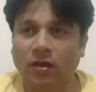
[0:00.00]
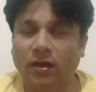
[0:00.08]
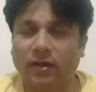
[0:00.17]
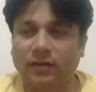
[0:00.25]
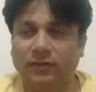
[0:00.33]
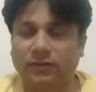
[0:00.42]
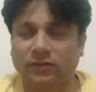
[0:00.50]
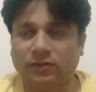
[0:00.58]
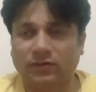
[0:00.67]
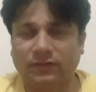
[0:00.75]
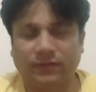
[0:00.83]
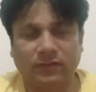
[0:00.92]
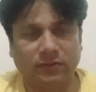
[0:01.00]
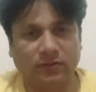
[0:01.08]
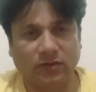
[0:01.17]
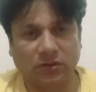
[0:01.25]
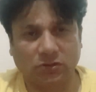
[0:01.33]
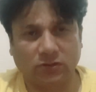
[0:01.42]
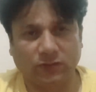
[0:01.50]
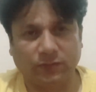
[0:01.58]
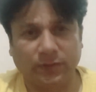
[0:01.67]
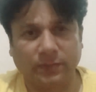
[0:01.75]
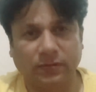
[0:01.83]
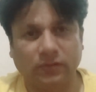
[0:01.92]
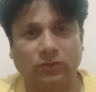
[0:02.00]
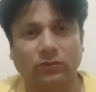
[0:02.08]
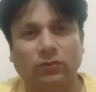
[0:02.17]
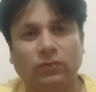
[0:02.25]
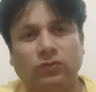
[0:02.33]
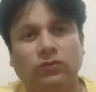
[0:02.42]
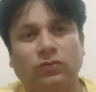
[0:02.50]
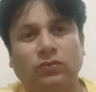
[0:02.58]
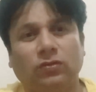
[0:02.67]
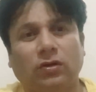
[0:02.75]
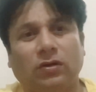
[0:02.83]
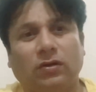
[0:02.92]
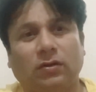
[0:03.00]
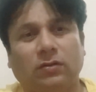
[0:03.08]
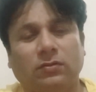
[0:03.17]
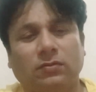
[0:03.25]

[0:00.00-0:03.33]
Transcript: And there is a different section of people who are